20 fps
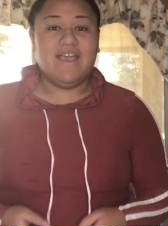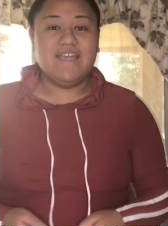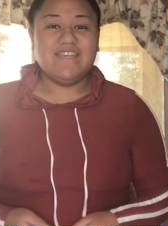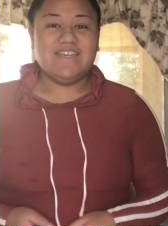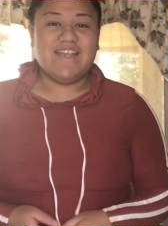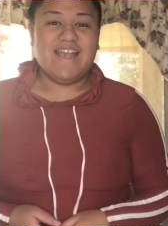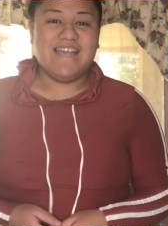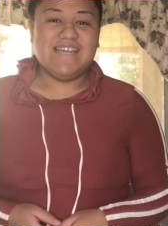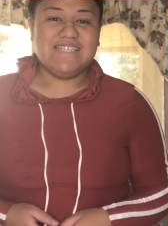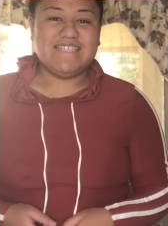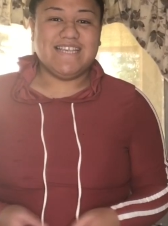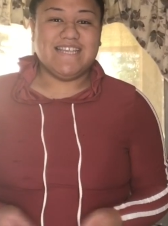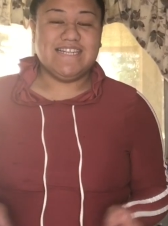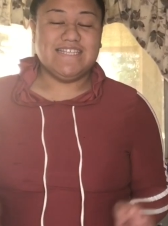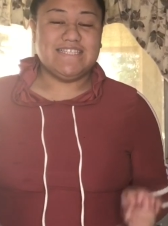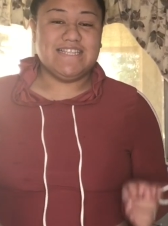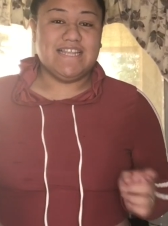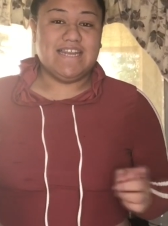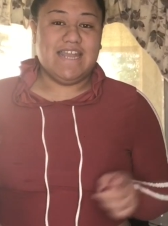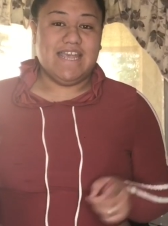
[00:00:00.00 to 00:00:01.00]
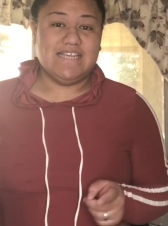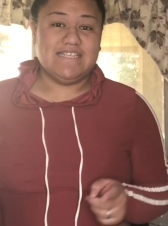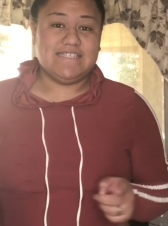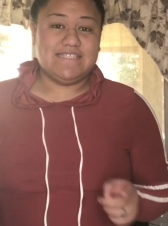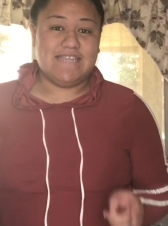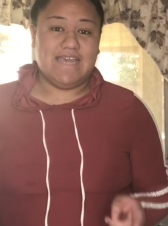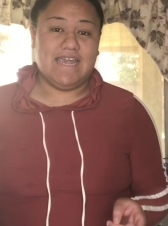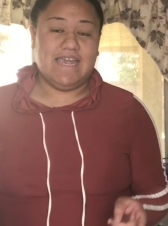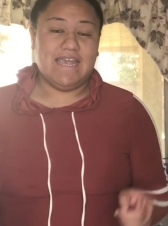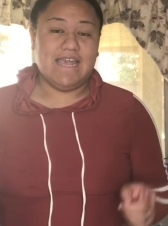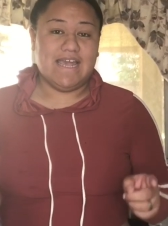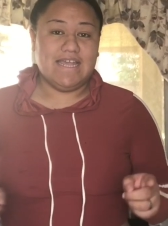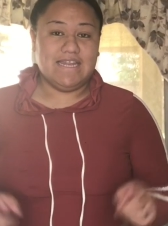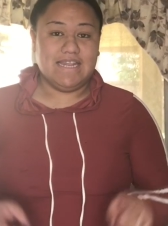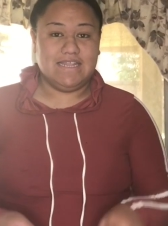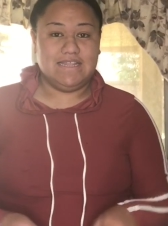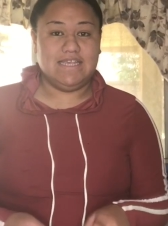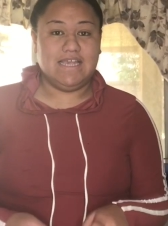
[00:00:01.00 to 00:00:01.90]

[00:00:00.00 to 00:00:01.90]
you guys, it is the next day. I let